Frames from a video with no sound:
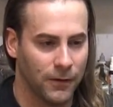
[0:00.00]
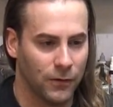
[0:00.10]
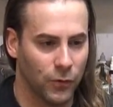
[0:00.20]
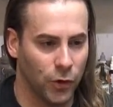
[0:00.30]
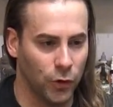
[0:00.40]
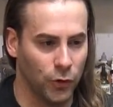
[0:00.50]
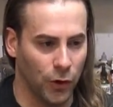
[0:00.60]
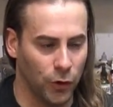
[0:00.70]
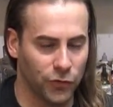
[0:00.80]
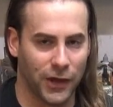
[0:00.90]

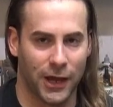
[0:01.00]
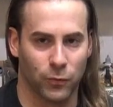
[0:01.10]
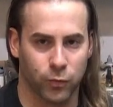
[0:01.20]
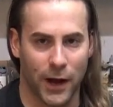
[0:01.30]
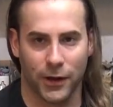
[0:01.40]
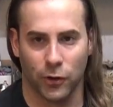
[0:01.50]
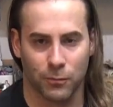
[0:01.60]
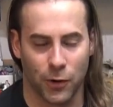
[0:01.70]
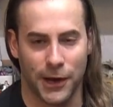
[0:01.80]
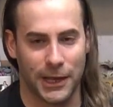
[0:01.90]
who's had
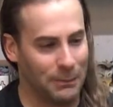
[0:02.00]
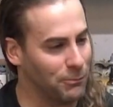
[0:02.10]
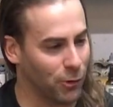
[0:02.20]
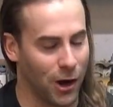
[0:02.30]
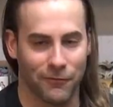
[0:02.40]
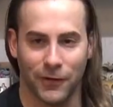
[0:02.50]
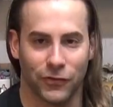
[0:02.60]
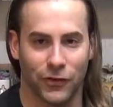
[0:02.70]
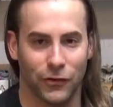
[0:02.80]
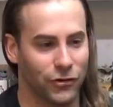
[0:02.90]
record-breaking
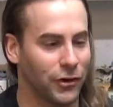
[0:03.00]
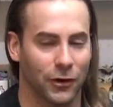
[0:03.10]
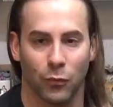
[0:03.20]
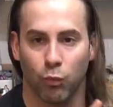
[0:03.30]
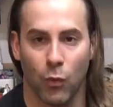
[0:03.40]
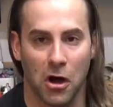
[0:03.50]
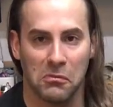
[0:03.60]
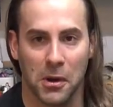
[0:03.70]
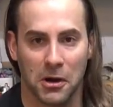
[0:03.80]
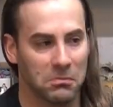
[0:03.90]
profits this year?
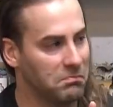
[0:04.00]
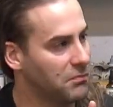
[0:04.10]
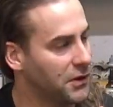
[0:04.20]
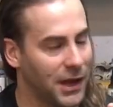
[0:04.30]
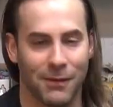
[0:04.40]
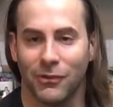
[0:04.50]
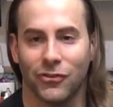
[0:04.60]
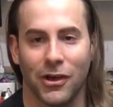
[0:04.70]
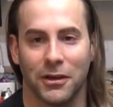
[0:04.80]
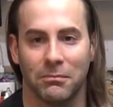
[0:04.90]
Walmart and
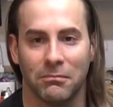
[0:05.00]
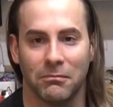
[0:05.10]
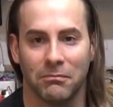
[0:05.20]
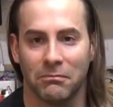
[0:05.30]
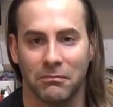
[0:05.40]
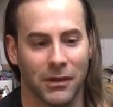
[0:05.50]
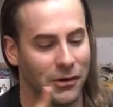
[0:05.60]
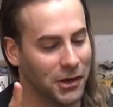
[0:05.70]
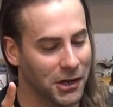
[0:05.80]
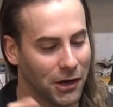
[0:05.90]
Amazon. There
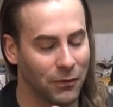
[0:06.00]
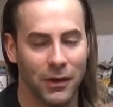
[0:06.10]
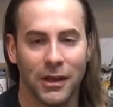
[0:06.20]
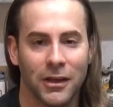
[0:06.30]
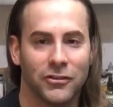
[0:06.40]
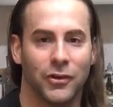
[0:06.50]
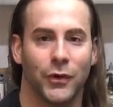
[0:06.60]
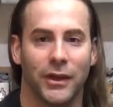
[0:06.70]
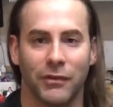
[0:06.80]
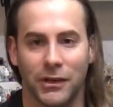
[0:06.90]
you go. Do you
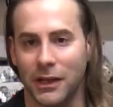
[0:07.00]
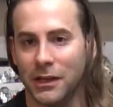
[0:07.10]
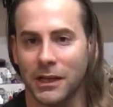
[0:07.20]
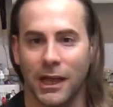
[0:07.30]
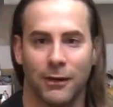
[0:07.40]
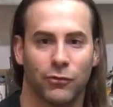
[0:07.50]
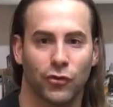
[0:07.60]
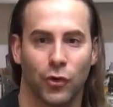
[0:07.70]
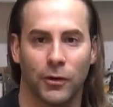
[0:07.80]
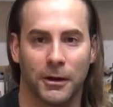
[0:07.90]
even need a game
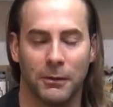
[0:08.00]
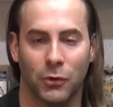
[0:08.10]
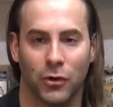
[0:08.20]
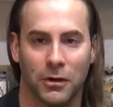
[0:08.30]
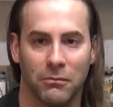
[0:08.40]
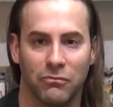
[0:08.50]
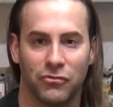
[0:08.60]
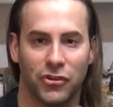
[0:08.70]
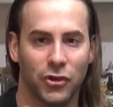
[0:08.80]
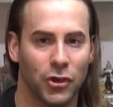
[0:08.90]
store anymore?
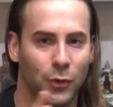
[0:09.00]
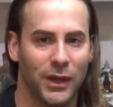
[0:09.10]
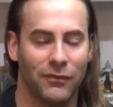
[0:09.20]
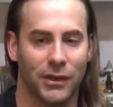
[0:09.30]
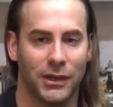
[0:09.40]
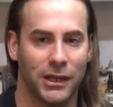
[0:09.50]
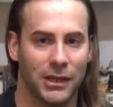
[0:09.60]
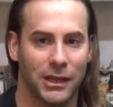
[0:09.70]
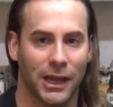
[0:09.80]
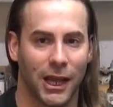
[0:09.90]
Do you even need
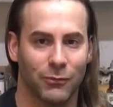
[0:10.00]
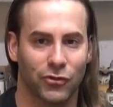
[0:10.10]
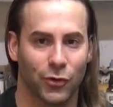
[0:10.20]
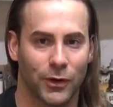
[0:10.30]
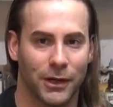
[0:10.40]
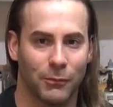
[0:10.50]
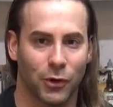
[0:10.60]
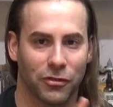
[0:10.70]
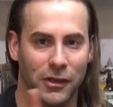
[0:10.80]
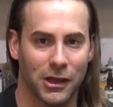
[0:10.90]
a game store
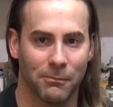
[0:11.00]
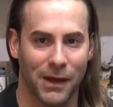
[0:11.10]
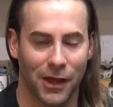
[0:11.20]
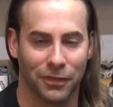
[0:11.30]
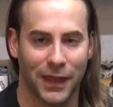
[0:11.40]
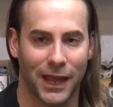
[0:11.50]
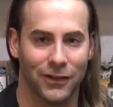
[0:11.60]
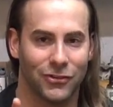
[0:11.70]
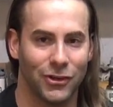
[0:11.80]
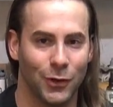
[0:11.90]
anymore? Think about
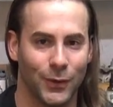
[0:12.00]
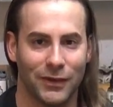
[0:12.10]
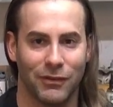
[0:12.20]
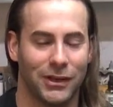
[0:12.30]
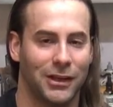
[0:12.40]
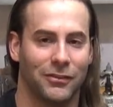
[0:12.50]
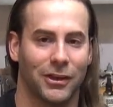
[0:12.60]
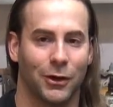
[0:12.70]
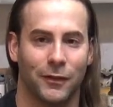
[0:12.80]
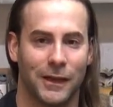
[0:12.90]
that. Do you even need to
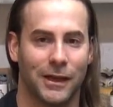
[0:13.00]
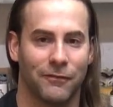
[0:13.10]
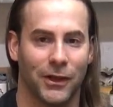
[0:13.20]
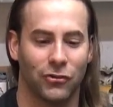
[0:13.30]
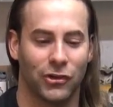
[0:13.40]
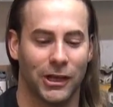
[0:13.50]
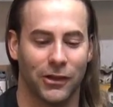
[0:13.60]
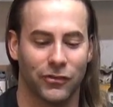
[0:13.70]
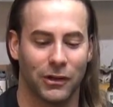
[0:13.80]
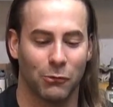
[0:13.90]
go to the
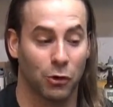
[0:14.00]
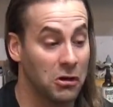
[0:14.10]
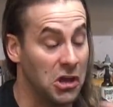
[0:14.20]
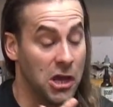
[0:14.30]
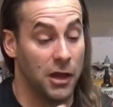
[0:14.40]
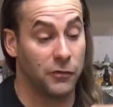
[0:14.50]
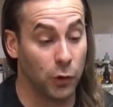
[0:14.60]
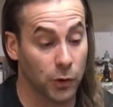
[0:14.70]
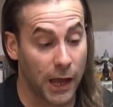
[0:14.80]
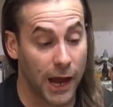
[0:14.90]
FLGS anymore? If
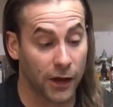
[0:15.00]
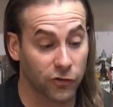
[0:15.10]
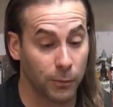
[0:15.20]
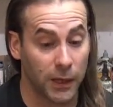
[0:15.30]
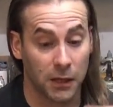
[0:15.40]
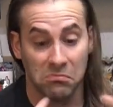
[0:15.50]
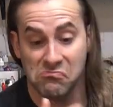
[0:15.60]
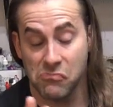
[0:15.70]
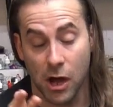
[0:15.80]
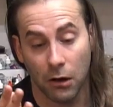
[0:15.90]
you were to ask me,
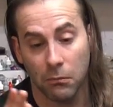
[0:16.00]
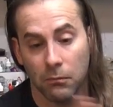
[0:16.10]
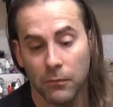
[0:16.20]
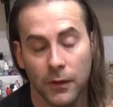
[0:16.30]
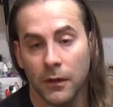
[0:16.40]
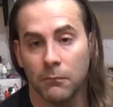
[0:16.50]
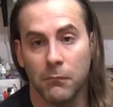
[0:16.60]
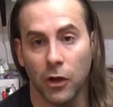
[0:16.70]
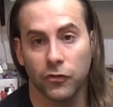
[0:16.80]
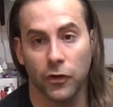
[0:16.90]
no.
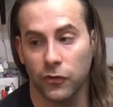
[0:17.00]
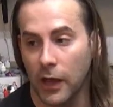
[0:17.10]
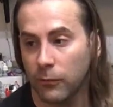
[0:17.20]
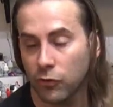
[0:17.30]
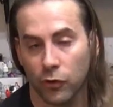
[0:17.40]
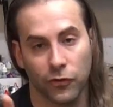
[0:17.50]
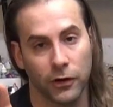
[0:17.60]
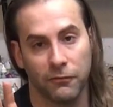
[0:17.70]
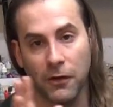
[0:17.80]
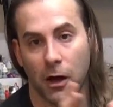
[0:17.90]
Most of those game stores are
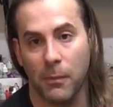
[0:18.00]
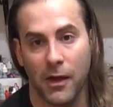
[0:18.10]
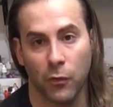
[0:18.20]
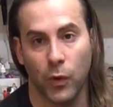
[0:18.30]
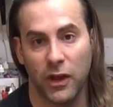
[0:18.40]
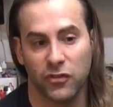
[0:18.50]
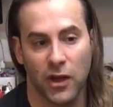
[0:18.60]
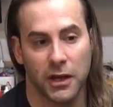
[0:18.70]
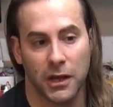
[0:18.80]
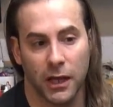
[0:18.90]
going to fall by the
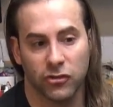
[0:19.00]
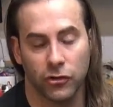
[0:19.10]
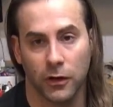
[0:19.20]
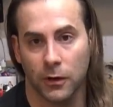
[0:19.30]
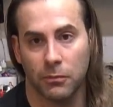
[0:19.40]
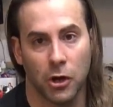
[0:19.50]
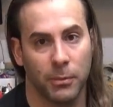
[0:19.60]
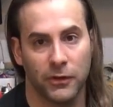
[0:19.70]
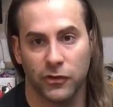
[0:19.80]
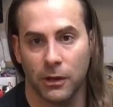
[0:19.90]
wayside next year, and
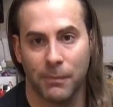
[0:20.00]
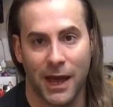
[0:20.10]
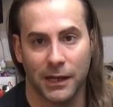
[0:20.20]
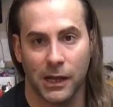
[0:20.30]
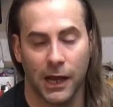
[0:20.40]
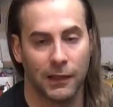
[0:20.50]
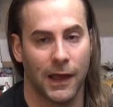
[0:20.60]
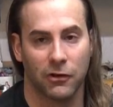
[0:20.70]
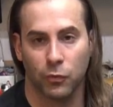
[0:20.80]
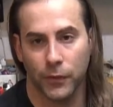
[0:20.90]
nobody's going to bat an
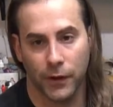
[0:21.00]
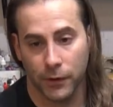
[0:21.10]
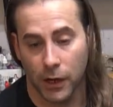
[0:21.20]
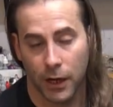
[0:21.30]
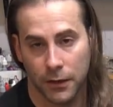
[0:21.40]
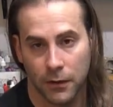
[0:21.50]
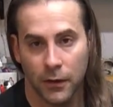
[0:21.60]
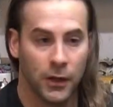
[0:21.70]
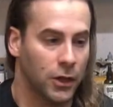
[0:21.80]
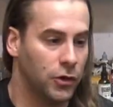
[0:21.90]
eyelash when they're gone.
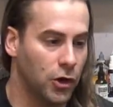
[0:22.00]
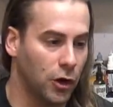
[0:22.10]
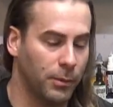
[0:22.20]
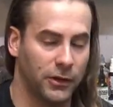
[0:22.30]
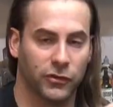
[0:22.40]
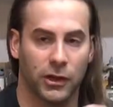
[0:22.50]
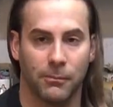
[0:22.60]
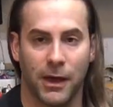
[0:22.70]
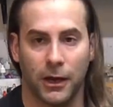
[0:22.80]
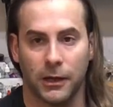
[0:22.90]
Nobody's going to
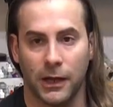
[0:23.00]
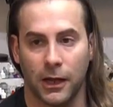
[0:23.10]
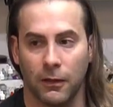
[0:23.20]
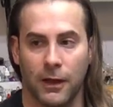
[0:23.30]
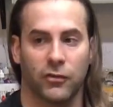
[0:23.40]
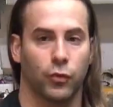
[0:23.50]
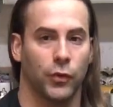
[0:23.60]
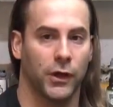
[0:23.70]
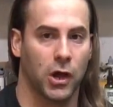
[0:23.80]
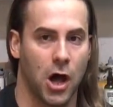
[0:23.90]
bat an eyelash when
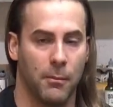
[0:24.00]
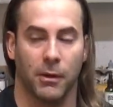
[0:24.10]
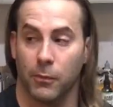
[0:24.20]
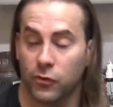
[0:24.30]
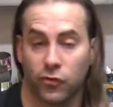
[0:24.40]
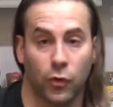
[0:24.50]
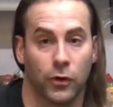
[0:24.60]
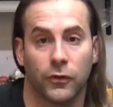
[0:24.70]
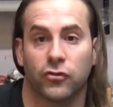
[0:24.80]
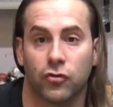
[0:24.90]
the comic book store
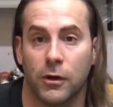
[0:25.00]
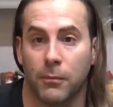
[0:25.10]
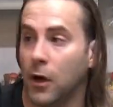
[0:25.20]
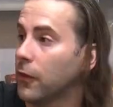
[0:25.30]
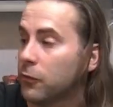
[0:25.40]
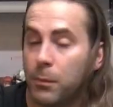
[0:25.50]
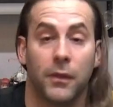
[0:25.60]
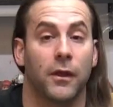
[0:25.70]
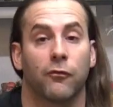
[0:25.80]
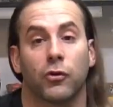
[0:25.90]
in the strip mall that's been
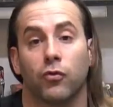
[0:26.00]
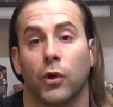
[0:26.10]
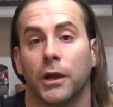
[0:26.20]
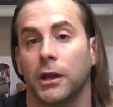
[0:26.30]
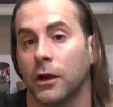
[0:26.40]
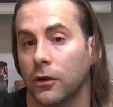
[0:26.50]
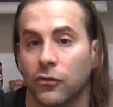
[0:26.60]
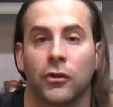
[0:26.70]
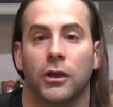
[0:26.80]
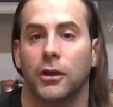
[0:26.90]
there for 20
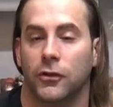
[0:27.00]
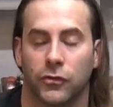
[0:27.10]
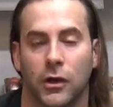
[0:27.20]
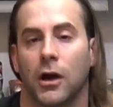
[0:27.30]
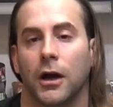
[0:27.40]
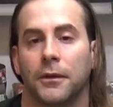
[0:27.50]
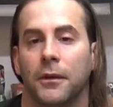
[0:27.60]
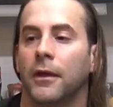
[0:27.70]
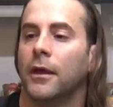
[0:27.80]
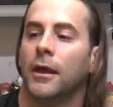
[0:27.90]
years is gone.
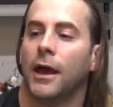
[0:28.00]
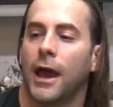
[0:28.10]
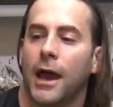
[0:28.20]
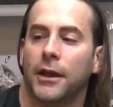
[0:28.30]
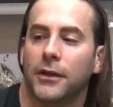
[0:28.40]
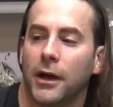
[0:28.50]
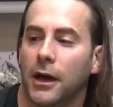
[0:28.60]
And